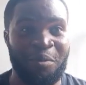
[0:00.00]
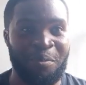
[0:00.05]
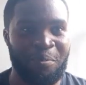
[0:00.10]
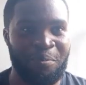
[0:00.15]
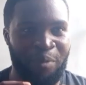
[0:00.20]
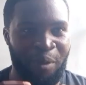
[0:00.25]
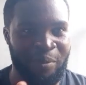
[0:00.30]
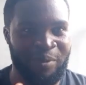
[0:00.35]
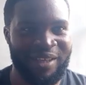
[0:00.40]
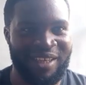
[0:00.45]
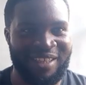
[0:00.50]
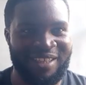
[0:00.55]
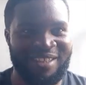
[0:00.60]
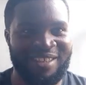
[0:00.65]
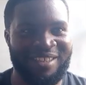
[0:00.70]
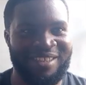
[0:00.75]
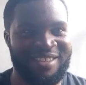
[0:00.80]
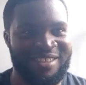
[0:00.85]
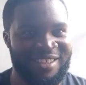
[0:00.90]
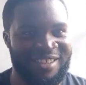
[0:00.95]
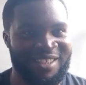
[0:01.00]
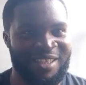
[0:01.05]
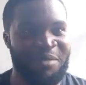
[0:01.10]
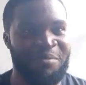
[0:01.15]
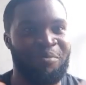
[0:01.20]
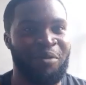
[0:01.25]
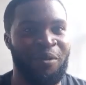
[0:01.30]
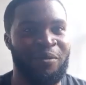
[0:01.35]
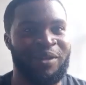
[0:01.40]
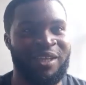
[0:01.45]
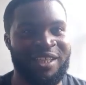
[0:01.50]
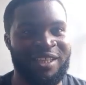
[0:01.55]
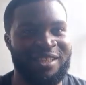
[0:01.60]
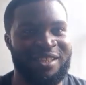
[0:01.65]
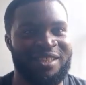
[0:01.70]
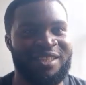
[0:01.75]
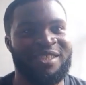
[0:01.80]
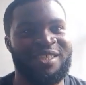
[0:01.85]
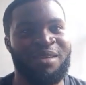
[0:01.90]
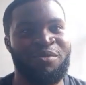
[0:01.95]
pumpkin, the same
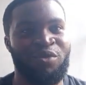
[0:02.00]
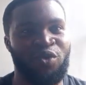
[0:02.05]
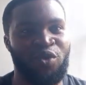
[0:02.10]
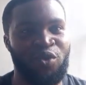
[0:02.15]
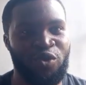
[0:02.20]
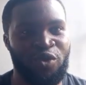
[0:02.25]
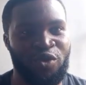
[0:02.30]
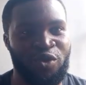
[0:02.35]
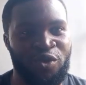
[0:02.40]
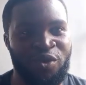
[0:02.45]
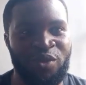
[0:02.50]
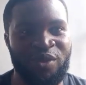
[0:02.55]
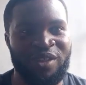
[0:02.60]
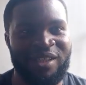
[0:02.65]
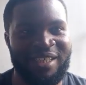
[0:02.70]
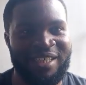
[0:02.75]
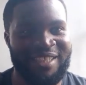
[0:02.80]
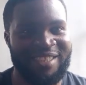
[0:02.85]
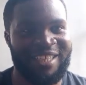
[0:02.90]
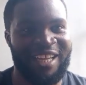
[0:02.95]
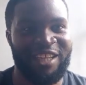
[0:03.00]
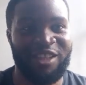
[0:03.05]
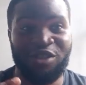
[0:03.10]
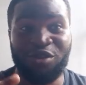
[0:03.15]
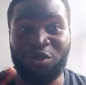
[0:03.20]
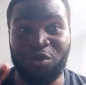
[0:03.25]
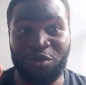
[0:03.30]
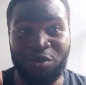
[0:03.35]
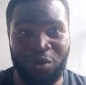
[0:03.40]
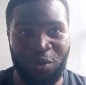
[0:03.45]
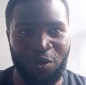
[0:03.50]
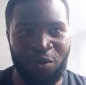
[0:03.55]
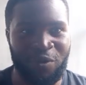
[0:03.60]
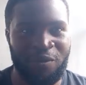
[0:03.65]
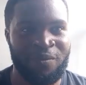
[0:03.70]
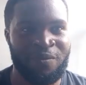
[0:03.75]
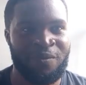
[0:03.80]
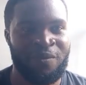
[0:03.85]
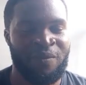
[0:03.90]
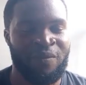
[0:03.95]
ugu that you know.
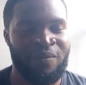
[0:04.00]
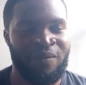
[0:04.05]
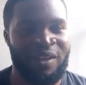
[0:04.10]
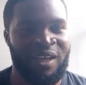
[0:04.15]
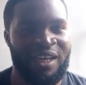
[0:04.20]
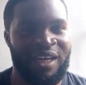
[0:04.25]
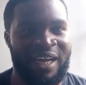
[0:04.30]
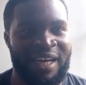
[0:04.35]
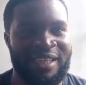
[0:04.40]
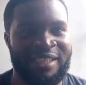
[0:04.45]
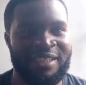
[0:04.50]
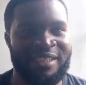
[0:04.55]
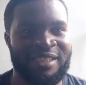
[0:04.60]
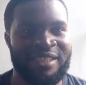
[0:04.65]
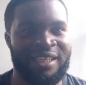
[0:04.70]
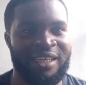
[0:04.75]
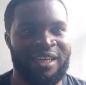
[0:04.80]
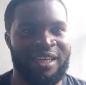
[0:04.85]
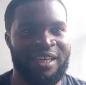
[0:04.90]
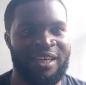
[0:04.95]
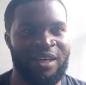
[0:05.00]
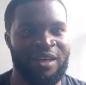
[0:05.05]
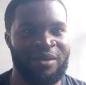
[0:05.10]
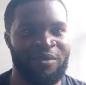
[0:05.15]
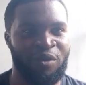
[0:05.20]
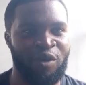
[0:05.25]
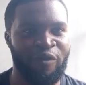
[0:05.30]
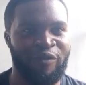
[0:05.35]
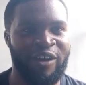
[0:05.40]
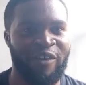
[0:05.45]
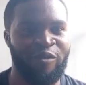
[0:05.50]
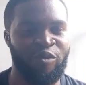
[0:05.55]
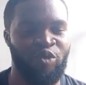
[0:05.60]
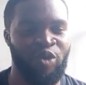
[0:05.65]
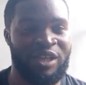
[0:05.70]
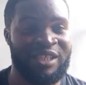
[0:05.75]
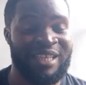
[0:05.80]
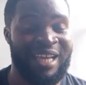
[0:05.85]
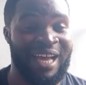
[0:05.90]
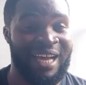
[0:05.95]
And one of our
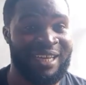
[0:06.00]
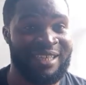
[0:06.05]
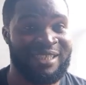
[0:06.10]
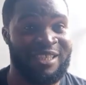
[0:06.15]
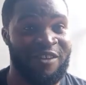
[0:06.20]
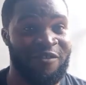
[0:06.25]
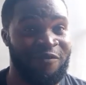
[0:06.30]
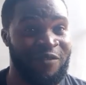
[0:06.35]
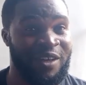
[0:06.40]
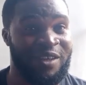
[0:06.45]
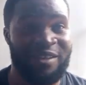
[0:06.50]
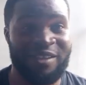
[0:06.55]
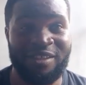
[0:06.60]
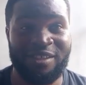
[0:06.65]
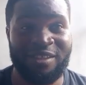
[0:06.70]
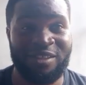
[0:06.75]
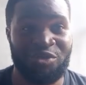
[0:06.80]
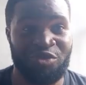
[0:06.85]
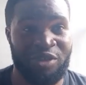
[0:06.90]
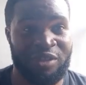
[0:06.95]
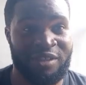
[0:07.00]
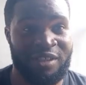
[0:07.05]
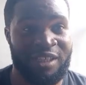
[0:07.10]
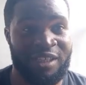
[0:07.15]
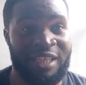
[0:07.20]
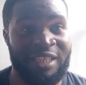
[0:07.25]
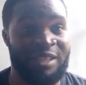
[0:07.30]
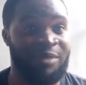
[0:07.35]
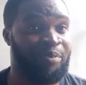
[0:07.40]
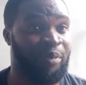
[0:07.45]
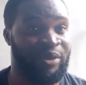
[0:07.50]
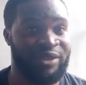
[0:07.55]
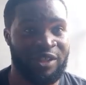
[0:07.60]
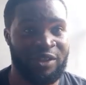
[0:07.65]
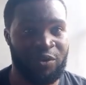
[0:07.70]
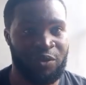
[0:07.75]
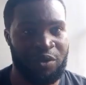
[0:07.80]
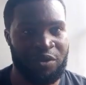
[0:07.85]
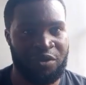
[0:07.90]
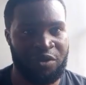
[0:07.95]
viewers asked a very interesting and
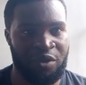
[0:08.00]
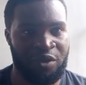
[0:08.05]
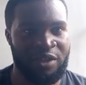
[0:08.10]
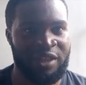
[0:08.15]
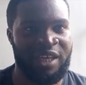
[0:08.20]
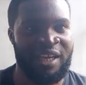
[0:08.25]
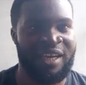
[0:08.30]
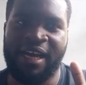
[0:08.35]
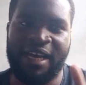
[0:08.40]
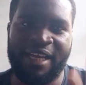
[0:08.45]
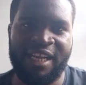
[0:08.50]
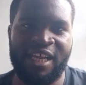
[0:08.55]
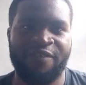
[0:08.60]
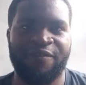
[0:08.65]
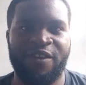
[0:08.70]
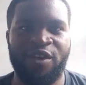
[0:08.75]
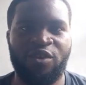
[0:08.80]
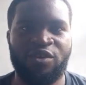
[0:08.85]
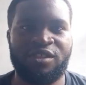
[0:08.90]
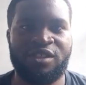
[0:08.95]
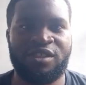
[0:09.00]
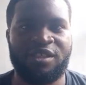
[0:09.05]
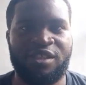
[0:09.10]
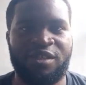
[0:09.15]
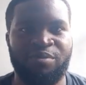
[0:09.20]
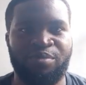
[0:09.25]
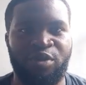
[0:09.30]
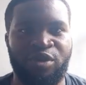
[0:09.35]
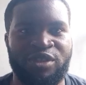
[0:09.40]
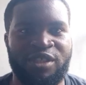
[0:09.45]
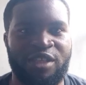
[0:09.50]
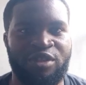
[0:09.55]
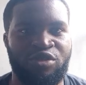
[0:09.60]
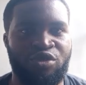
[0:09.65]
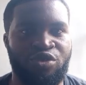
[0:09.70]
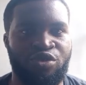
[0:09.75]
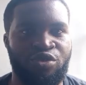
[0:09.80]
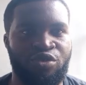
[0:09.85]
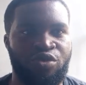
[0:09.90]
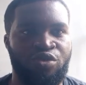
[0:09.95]
important question, and I felt it's important
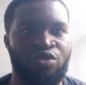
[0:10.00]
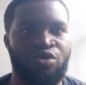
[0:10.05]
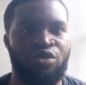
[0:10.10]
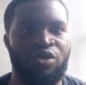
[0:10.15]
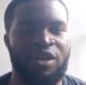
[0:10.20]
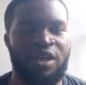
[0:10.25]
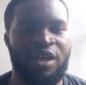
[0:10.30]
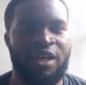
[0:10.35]
to